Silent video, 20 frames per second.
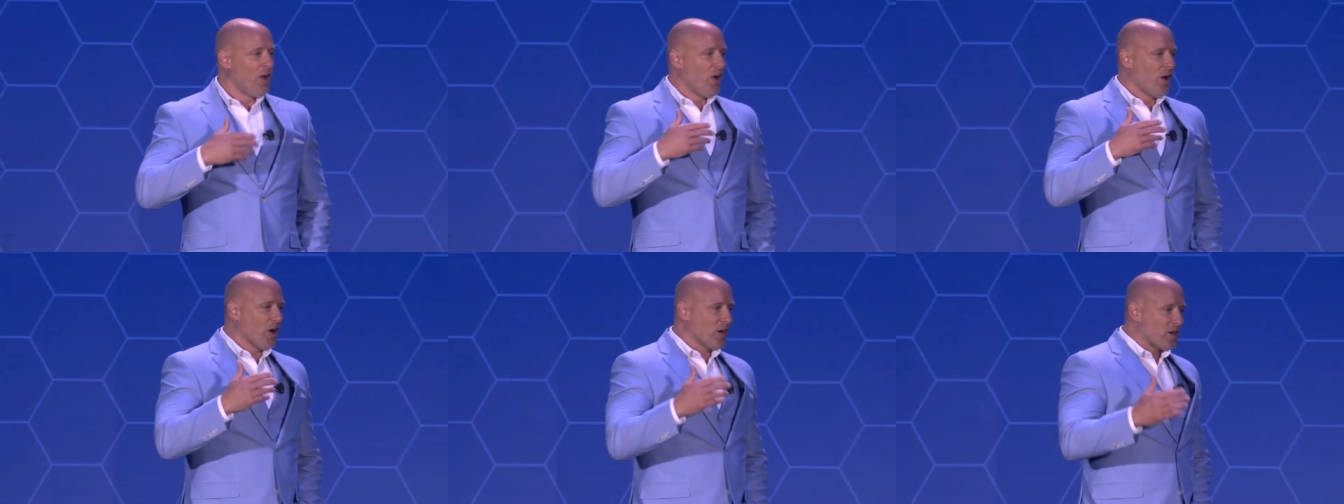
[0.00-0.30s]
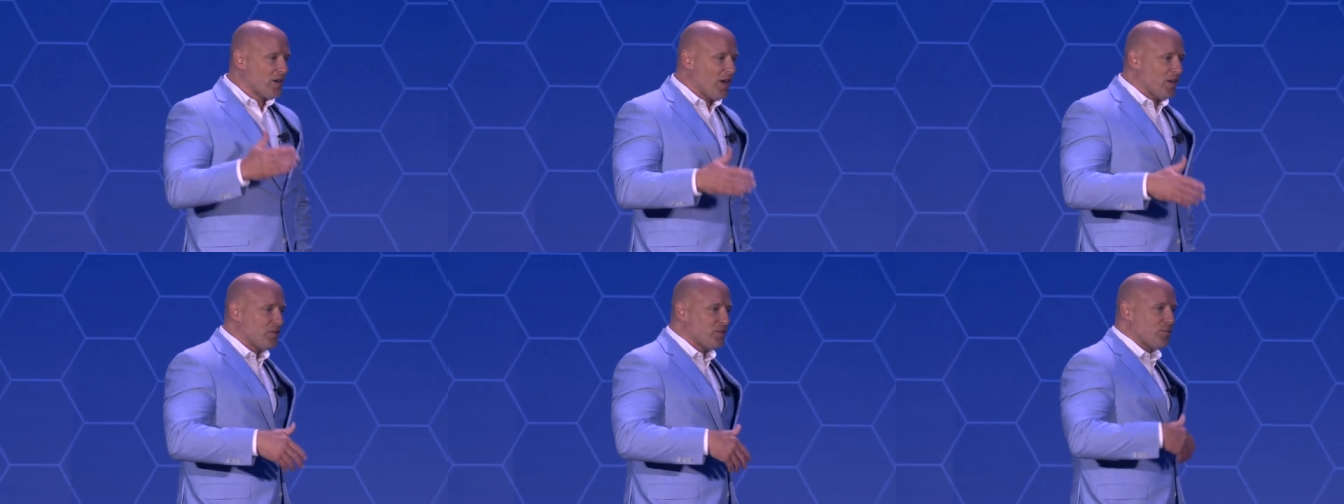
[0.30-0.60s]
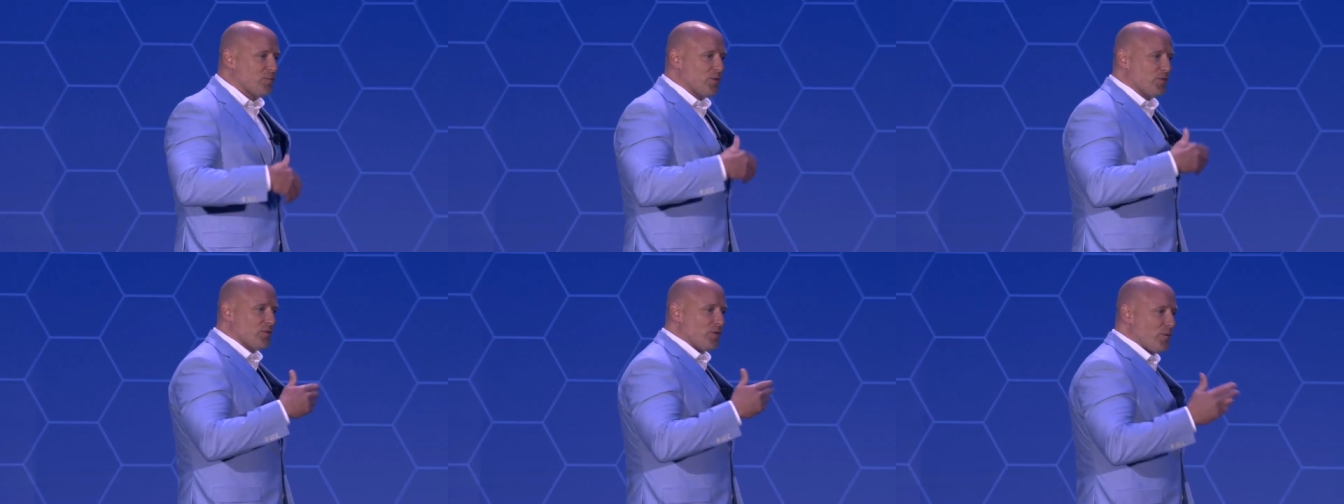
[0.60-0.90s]
our
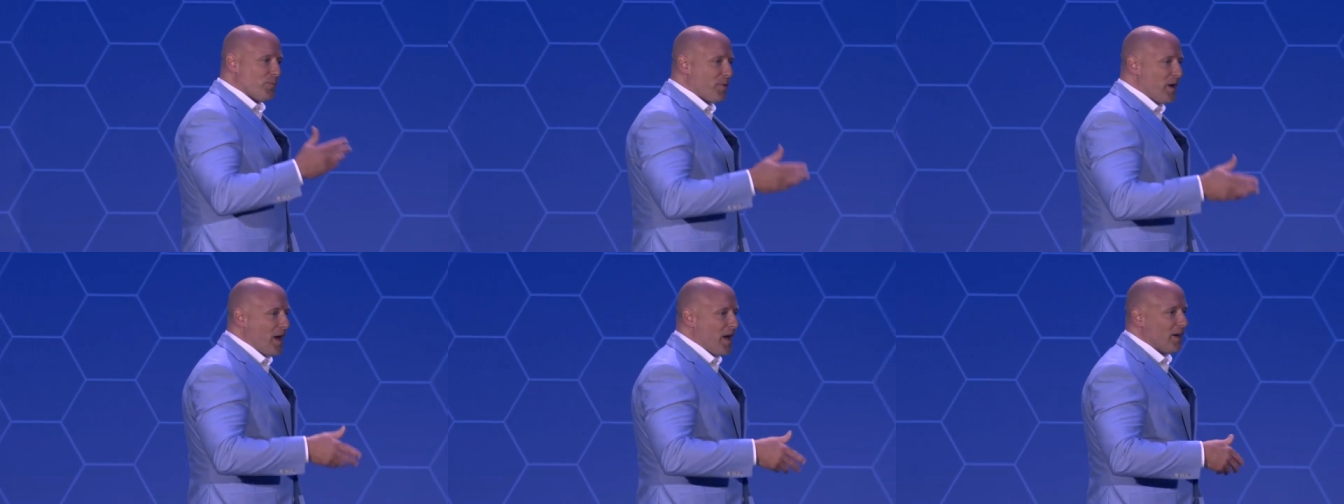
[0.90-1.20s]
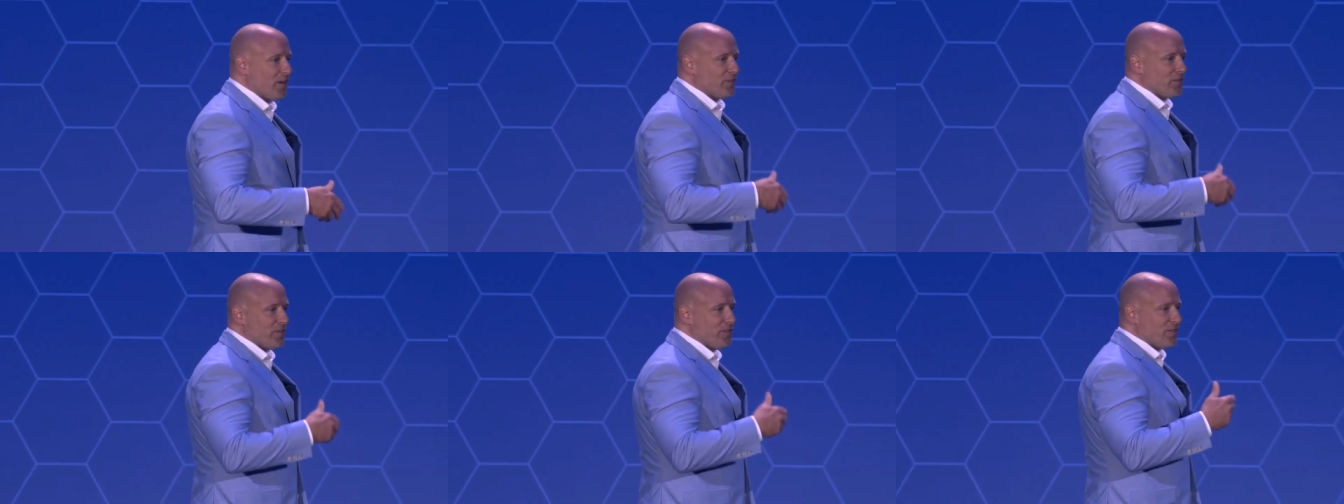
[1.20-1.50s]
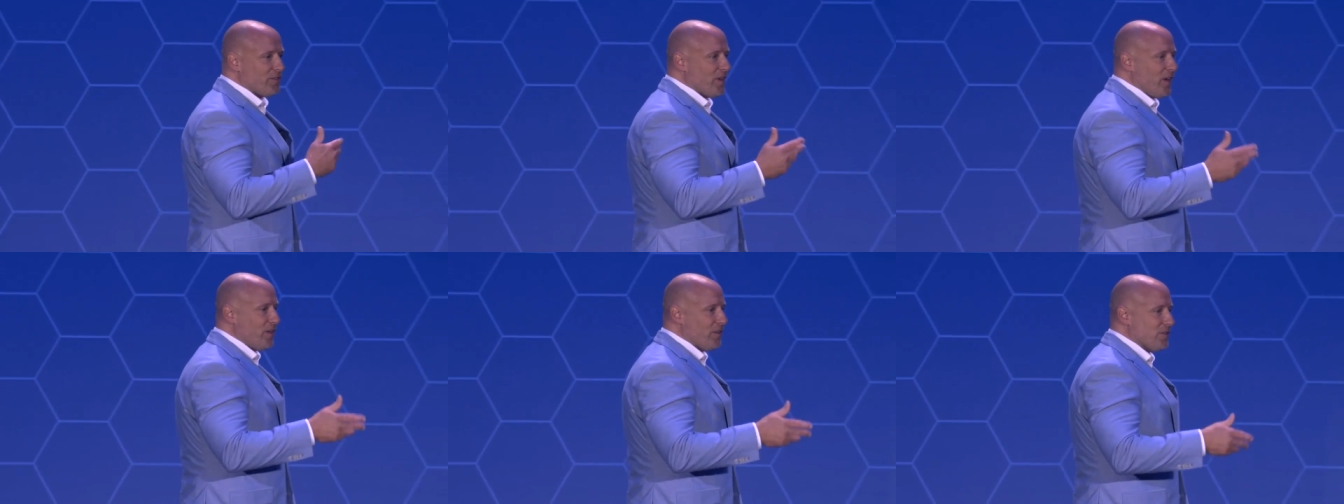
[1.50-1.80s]
customers, our buyers and
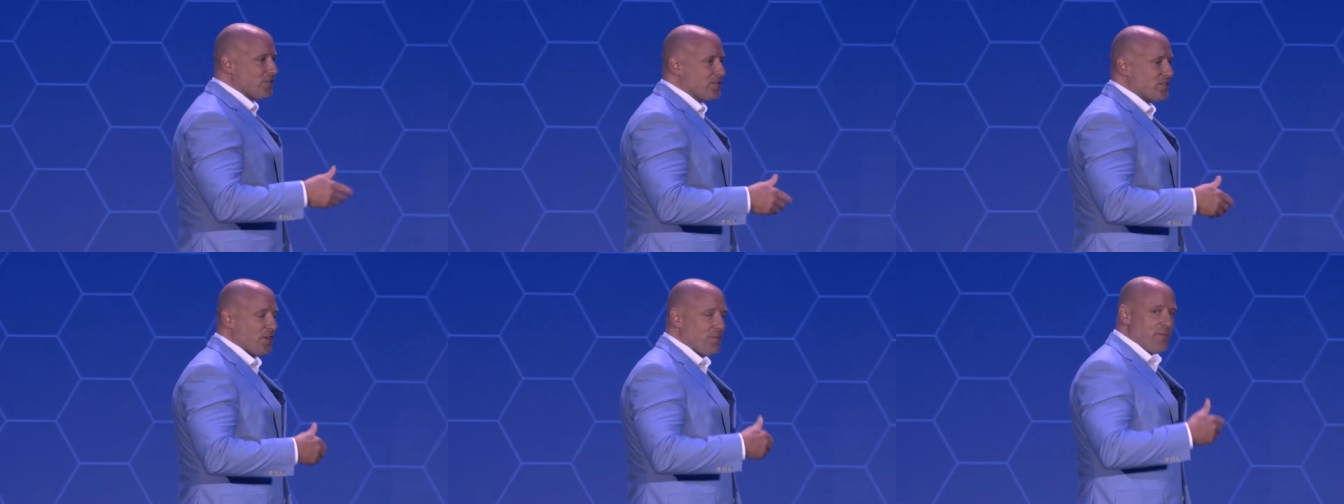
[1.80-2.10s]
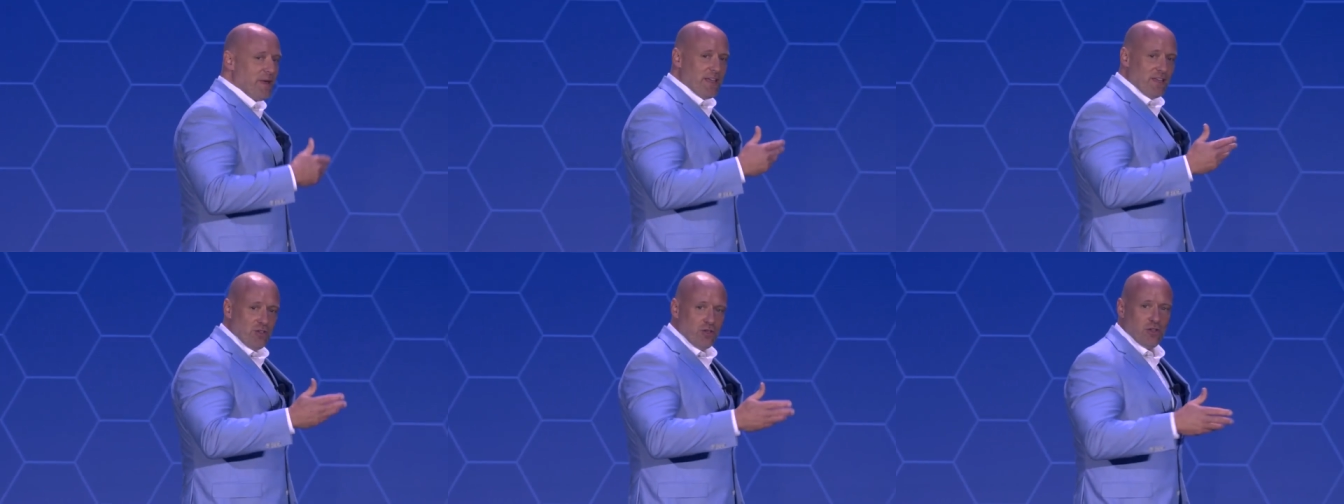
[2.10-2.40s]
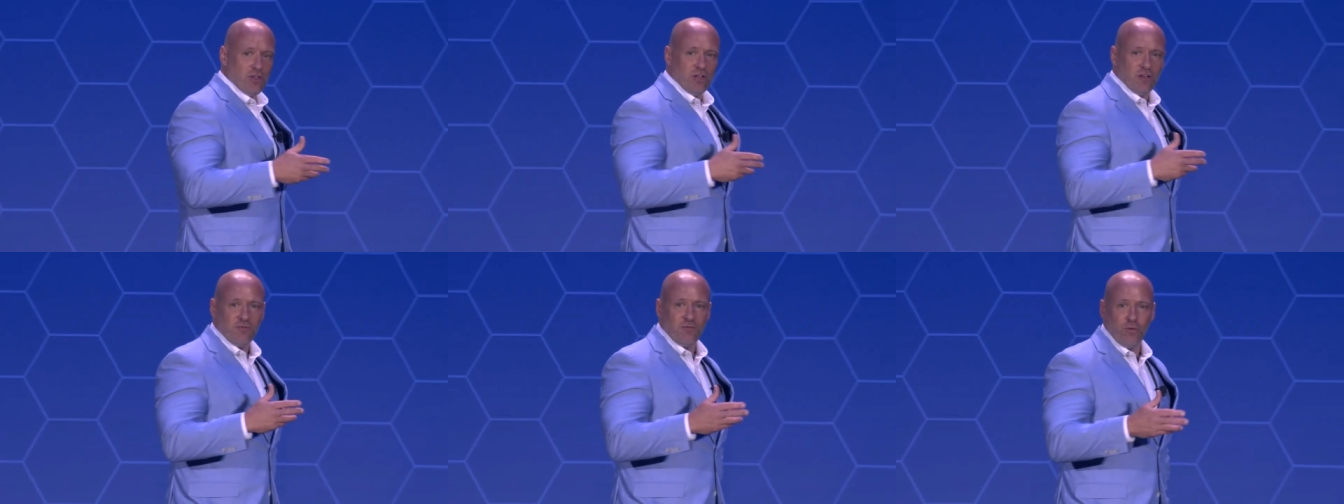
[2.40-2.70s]
sellers can make
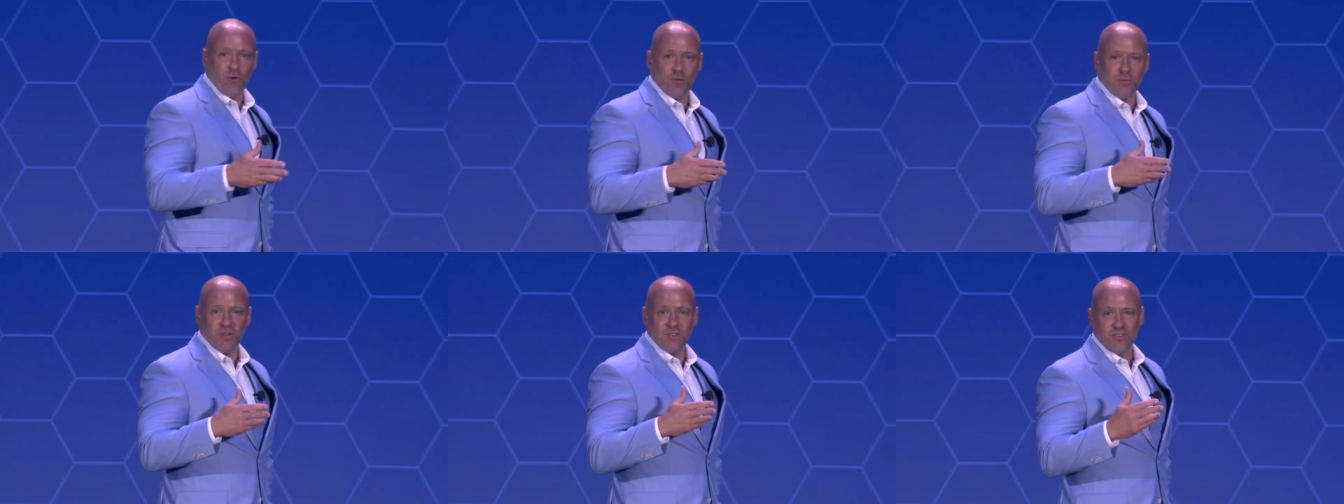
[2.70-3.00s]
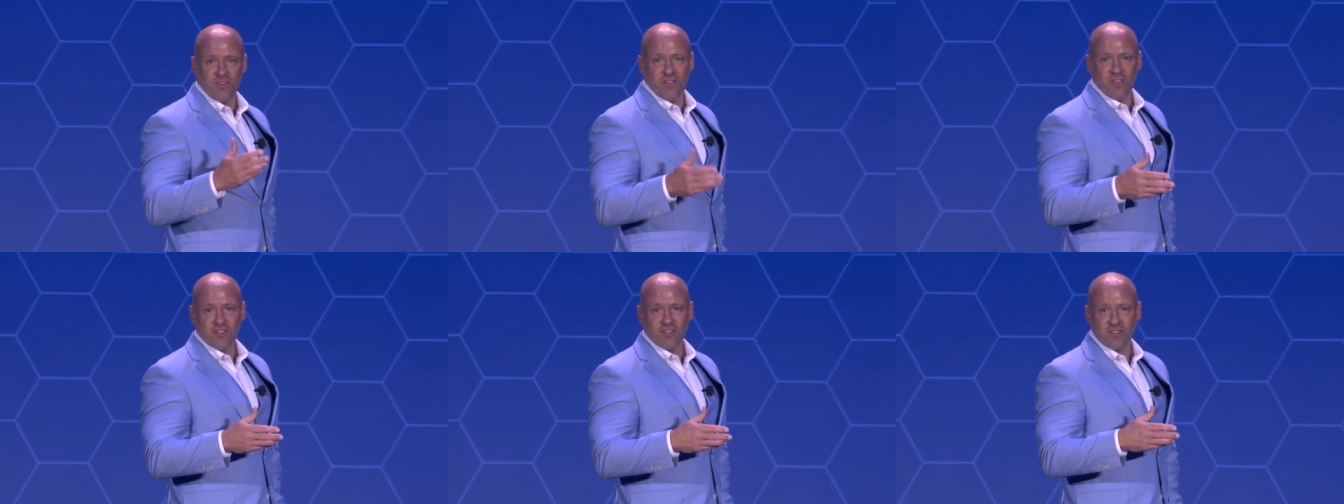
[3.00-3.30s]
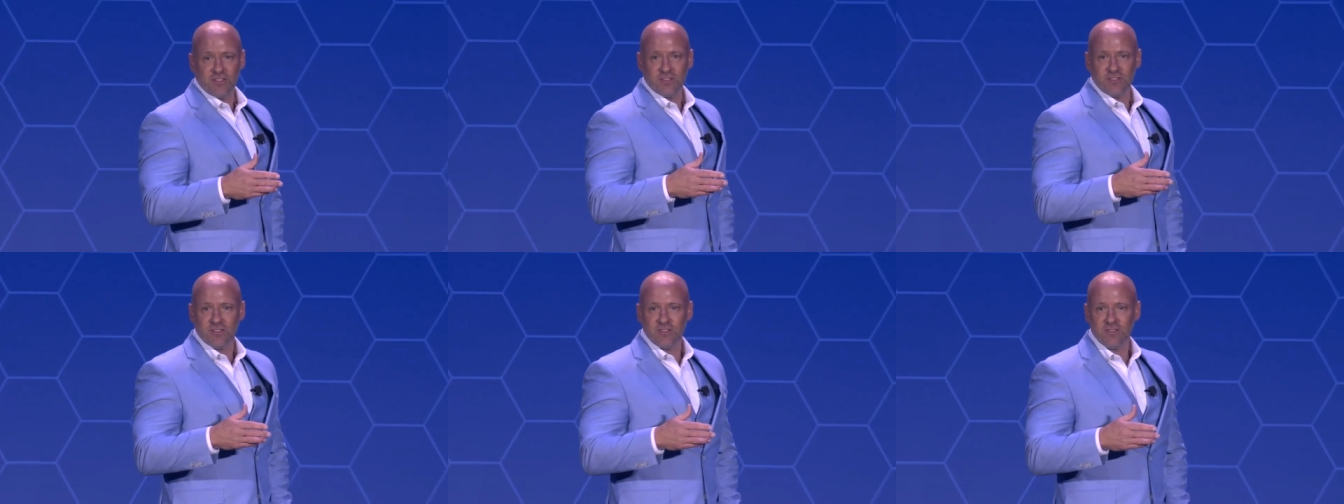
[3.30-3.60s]
good informed decisions.